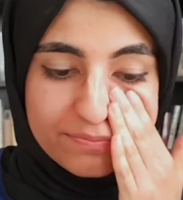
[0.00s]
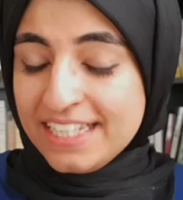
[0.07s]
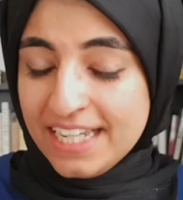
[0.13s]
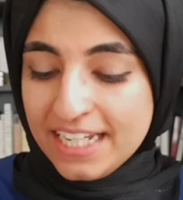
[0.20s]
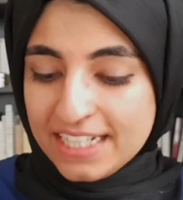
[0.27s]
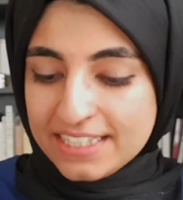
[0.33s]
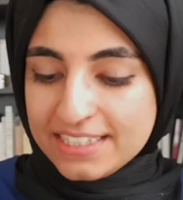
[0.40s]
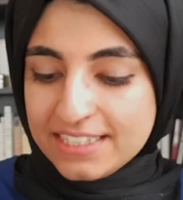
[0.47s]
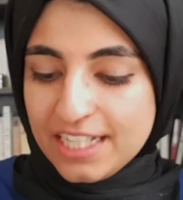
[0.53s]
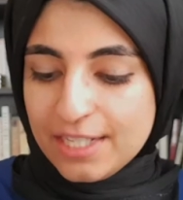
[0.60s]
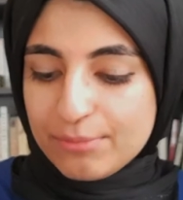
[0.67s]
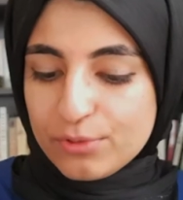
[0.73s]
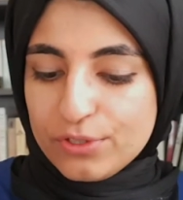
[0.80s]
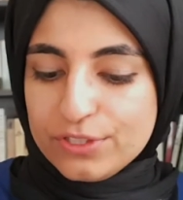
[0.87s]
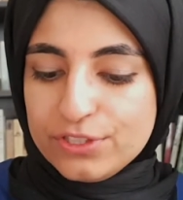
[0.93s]
Next,
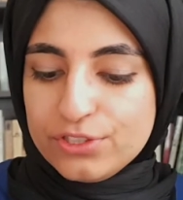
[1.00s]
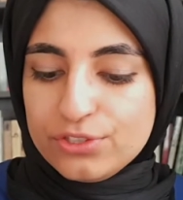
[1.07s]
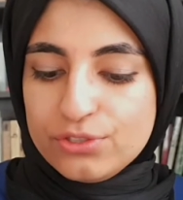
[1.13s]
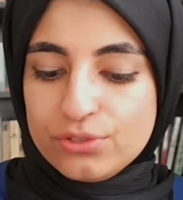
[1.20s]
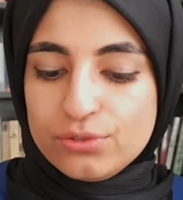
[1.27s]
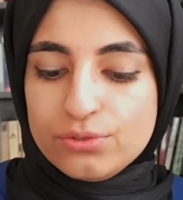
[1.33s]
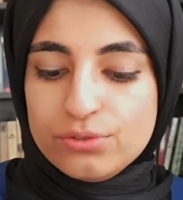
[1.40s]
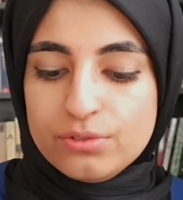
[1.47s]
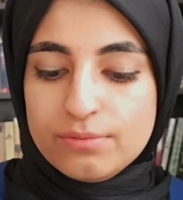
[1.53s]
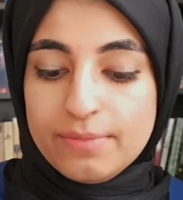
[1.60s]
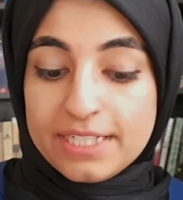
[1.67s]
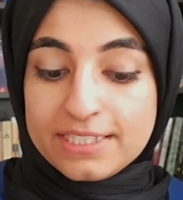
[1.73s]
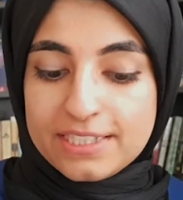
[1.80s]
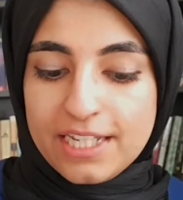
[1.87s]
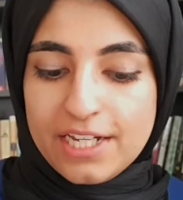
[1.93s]
I'm going to do
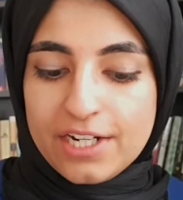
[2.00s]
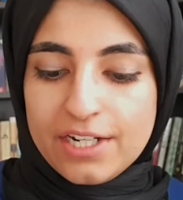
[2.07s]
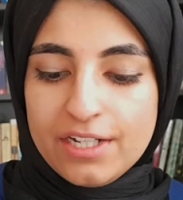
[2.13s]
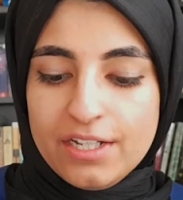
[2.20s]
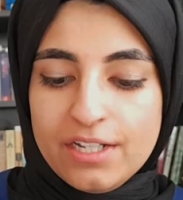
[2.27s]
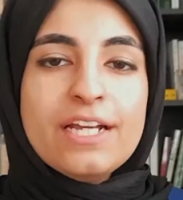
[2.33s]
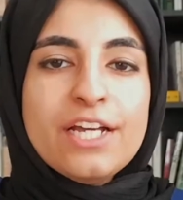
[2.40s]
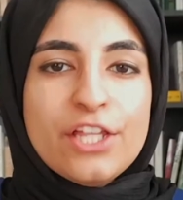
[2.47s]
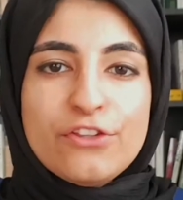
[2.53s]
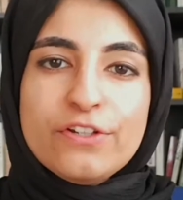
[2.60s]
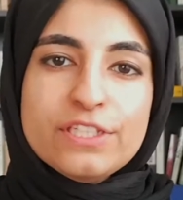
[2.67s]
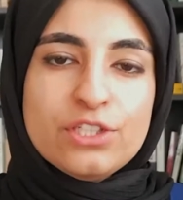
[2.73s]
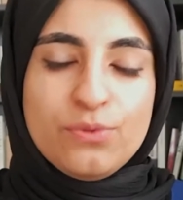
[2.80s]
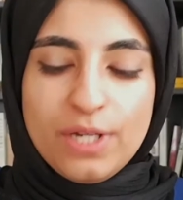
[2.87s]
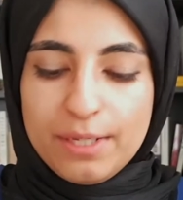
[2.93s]
mascara. And the
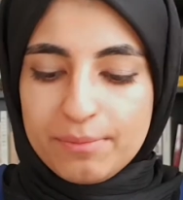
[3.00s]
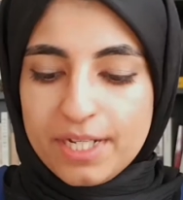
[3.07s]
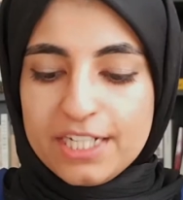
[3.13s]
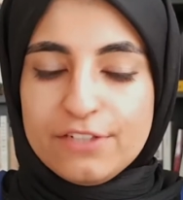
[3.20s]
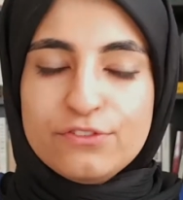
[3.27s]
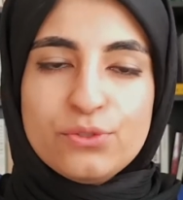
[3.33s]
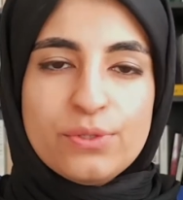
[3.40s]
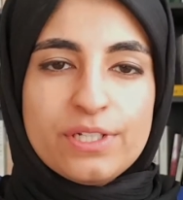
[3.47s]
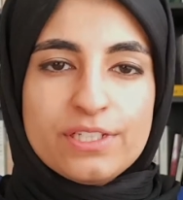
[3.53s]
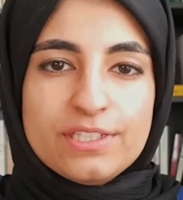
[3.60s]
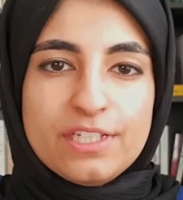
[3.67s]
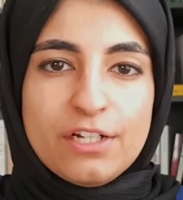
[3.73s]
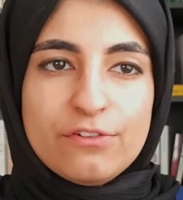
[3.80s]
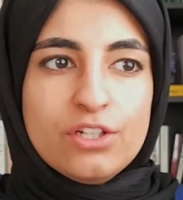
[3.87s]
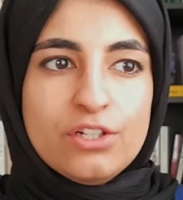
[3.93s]
reason why I'm kind of doing
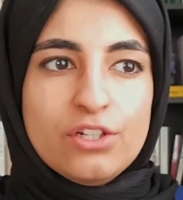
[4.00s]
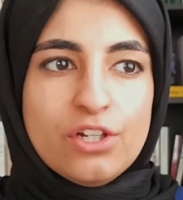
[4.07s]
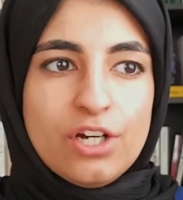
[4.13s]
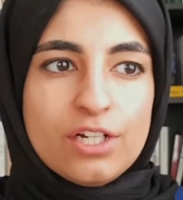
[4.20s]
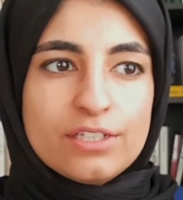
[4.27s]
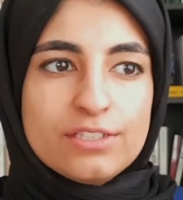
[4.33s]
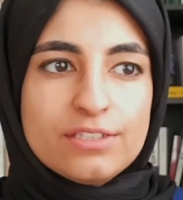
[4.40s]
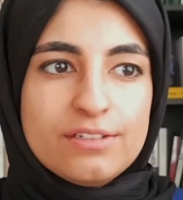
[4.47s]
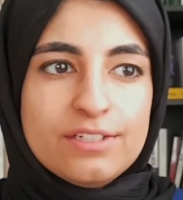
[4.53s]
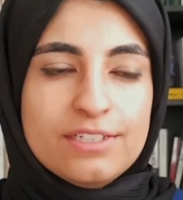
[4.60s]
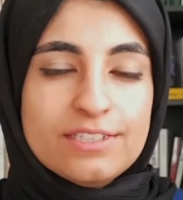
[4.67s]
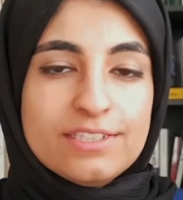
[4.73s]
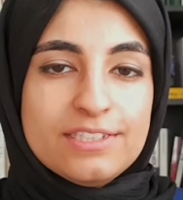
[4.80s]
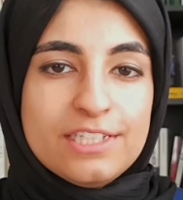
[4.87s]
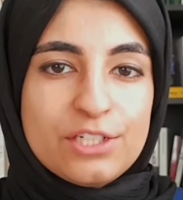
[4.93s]
stuff not
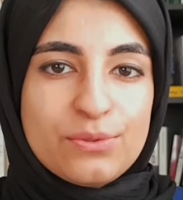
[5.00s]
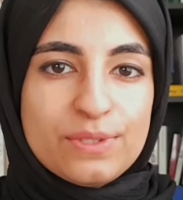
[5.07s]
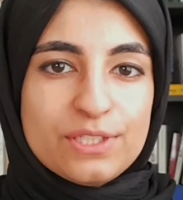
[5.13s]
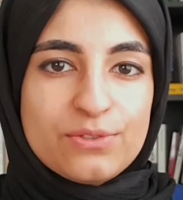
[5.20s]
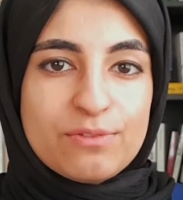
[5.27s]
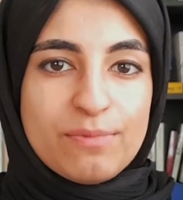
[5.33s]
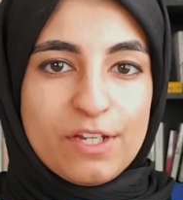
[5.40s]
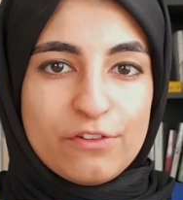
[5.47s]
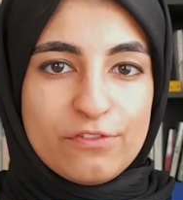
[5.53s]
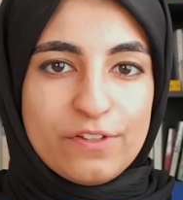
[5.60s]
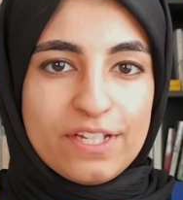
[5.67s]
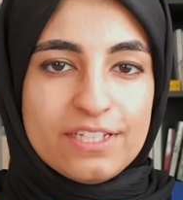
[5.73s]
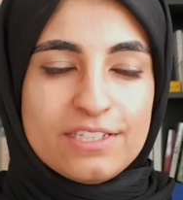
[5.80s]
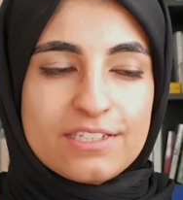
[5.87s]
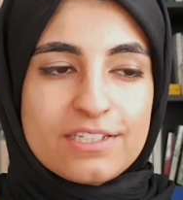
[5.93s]
in sequence with my
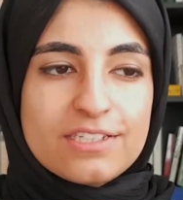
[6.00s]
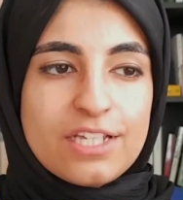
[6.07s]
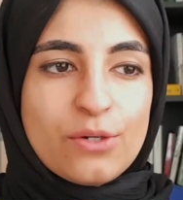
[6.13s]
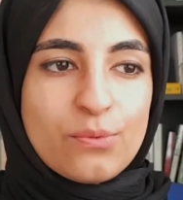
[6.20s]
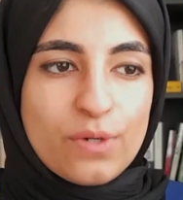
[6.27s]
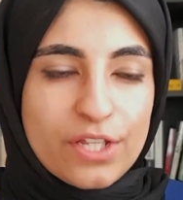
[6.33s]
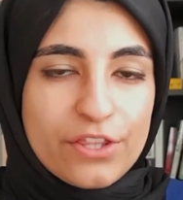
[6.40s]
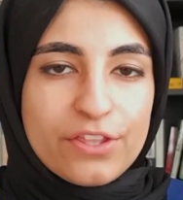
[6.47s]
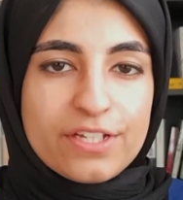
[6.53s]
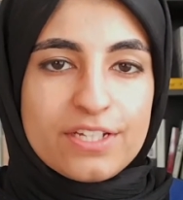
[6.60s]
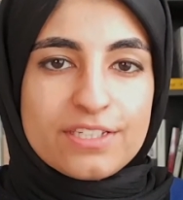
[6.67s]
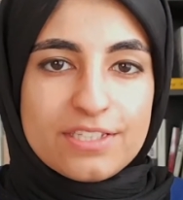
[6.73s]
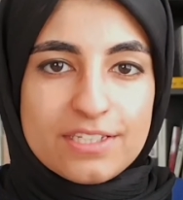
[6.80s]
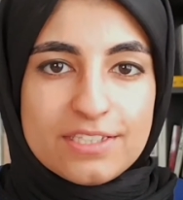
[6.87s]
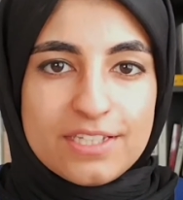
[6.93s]
face is because I want
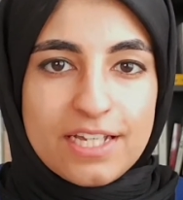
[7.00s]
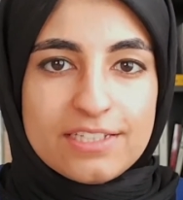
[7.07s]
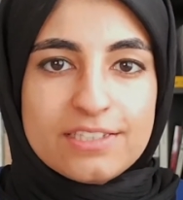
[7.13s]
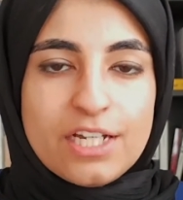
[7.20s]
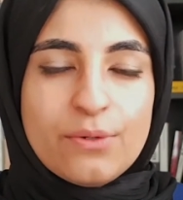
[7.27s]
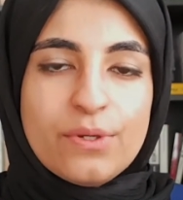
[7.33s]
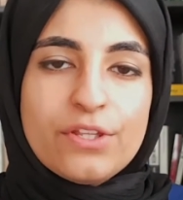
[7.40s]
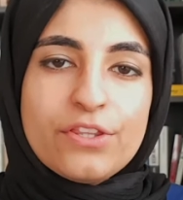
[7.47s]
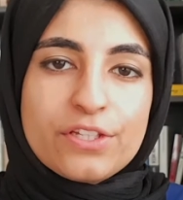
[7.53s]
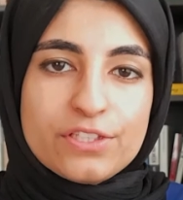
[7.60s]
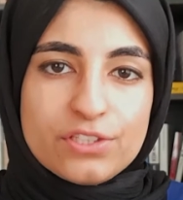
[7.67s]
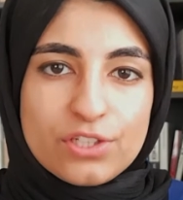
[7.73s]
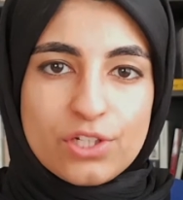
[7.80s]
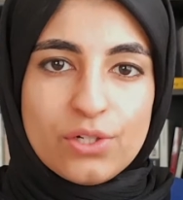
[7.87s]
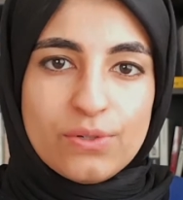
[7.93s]
things to set. I want
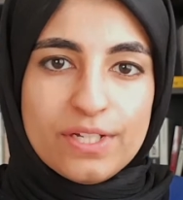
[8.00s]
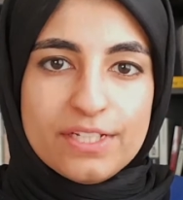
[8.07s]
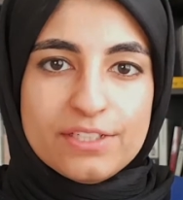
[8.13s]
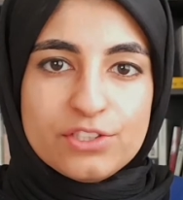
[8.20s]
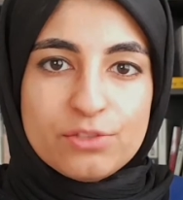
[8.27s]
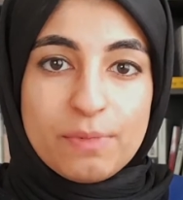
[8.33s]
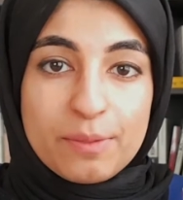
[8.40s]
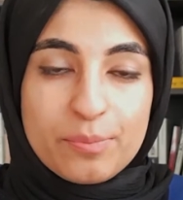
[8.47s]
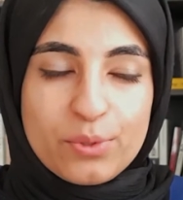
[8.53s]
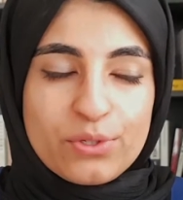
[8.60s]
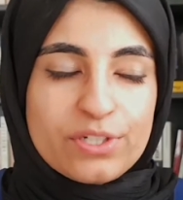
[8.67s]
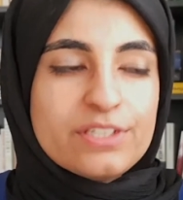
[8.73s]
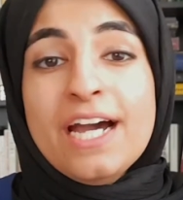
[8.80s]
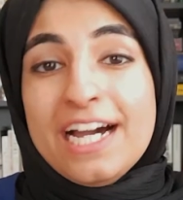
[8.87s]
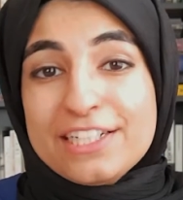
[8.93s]
things to go into my
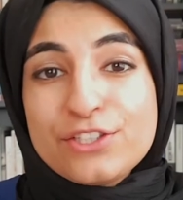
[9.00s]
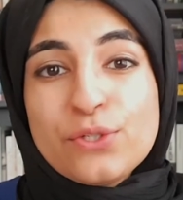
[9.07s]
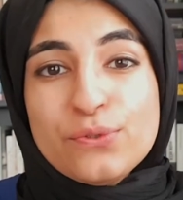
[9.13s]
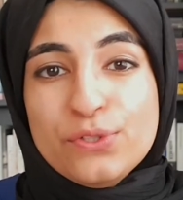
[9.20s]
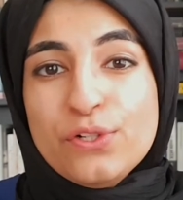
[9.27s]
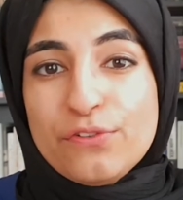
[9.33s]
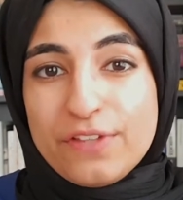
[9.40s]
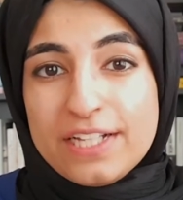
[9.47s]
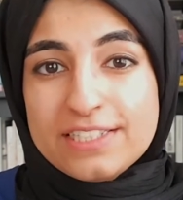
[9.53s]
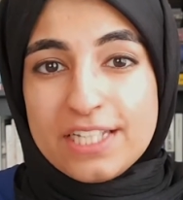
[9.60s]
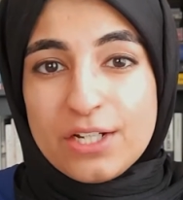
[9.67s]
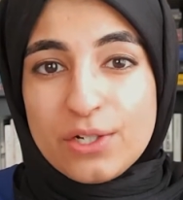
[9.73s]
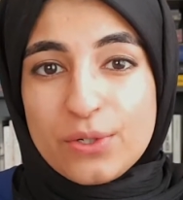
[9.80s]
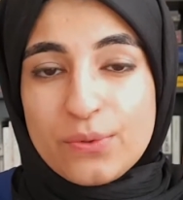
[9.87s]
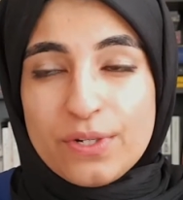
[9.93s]
pores. I don't know if that's
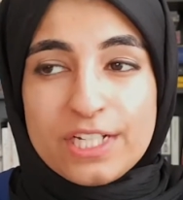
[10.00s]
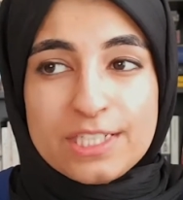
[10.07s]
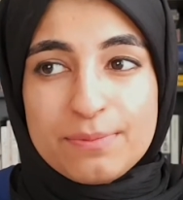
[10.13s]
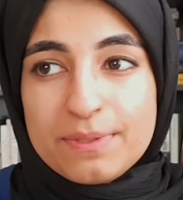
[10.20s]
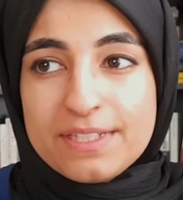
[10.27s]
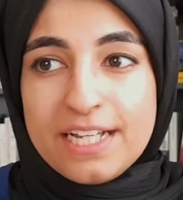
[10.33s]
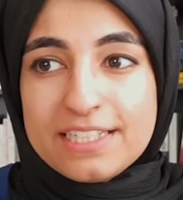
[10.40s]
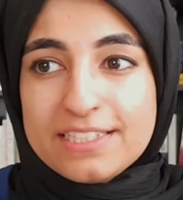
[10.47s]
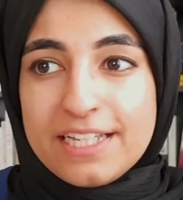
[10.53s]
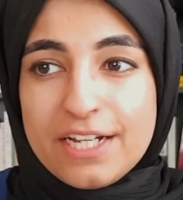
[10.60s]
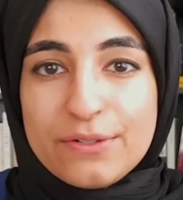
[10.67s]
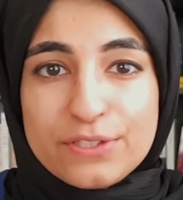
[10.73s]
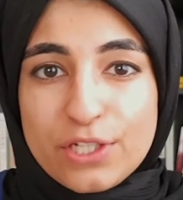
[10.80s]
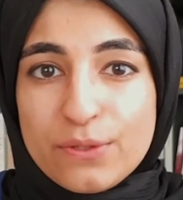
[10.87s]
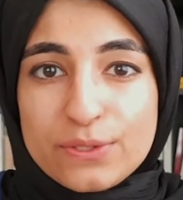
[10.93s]
how it works, but that's how
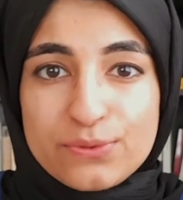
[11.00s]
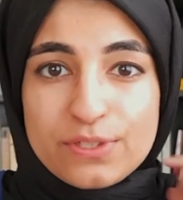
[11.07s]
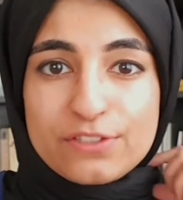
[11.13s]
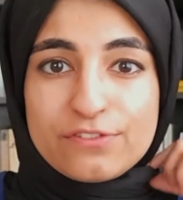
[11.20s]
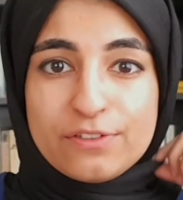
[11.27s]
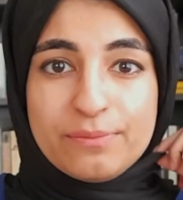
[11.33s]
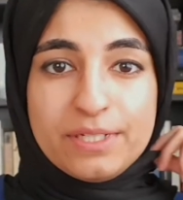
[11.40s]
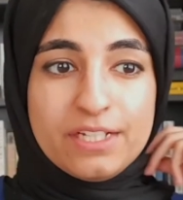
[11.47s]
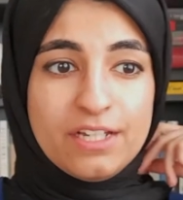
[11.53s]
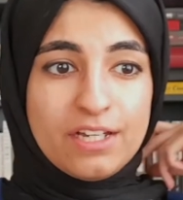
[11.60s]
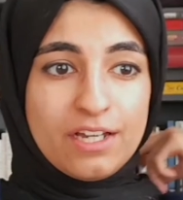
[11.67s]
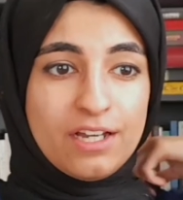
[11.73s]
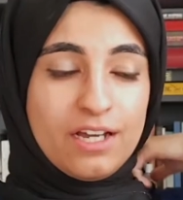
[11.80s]
it's always worked for me.